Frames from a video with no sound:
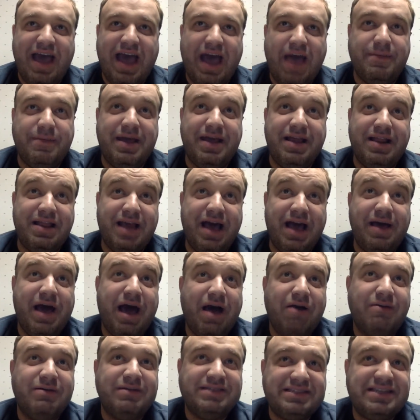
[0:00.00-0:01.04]
I mean,
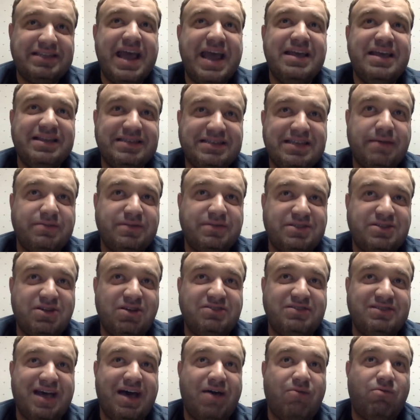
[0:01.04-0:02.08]
I would say this
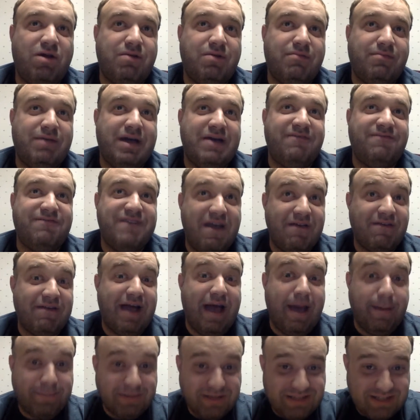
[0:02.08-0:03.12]
episode's not one of my favorite
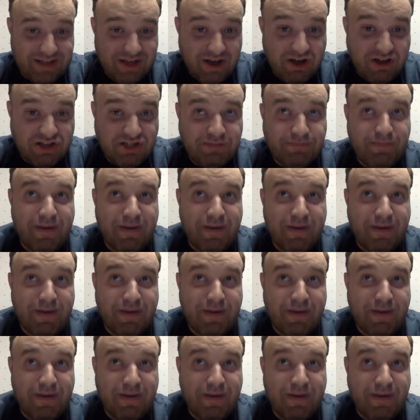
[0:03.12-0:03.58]
episodes,